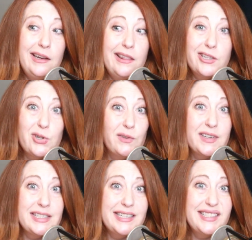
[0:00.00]
the
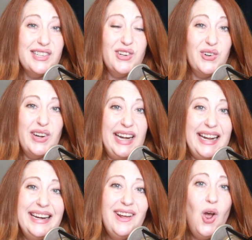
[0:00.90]
services you're
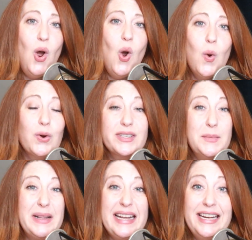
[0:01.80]
needing, or
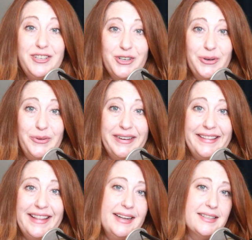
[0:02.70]
simply an issue
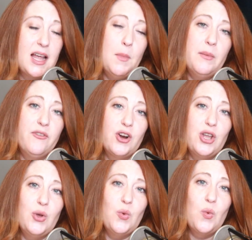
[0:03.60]
that has come up for
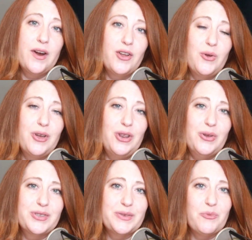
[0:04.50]
you where you could
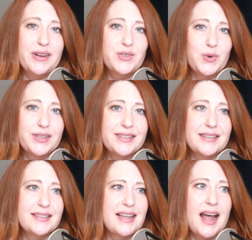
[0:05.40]
use some
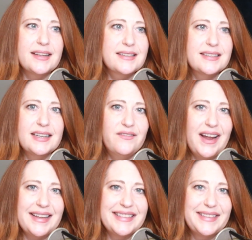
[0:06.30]
resources, guidance,
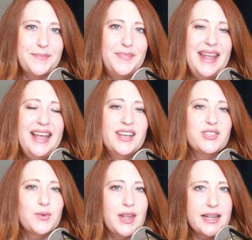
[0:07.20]
advice.
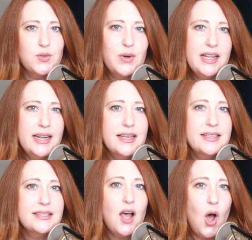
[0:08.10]
So that's what it
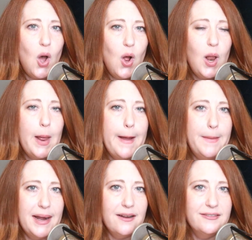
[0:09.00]
is all
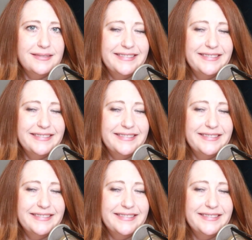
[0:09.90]
about.